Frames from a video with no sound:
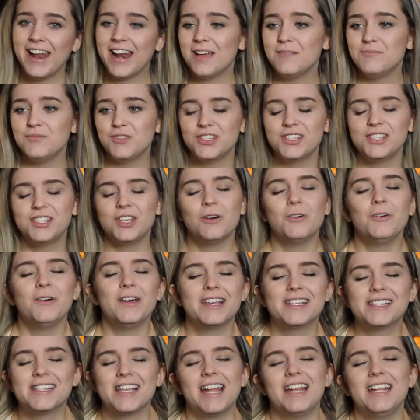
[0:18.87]
And I'm just so
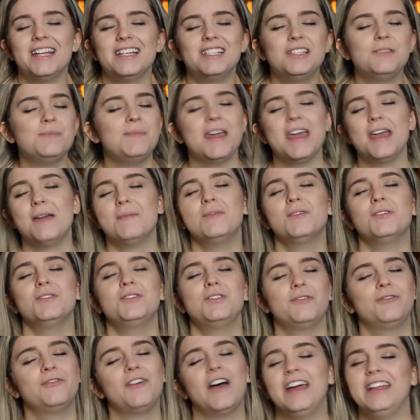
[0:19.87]
excited to be able
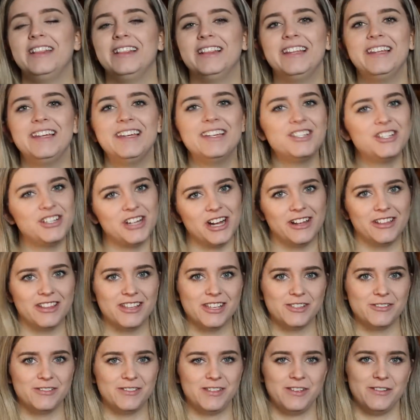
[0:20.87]
to finally share
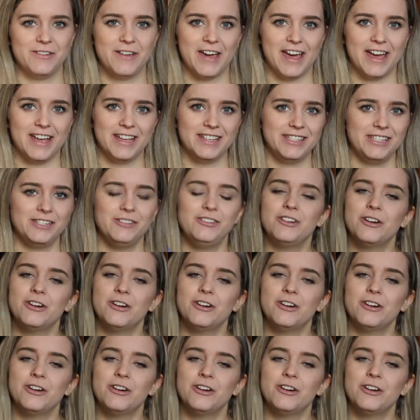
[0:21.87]
this with you guys.